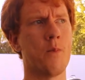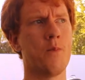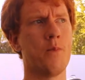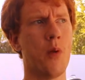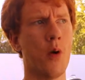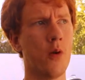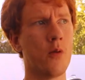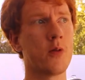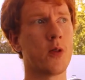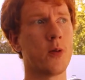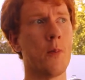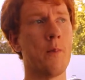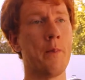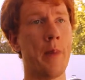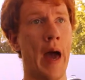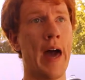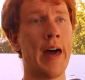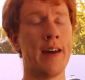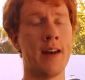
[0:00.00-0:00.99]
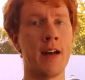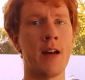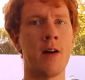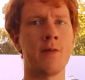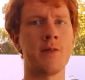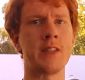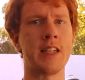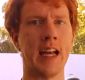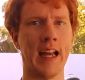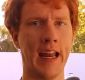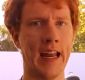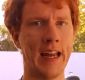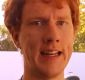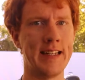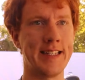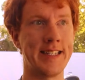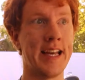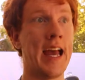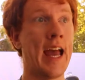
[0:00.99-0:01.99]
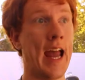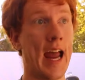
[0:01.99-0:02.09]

both bad enough to hate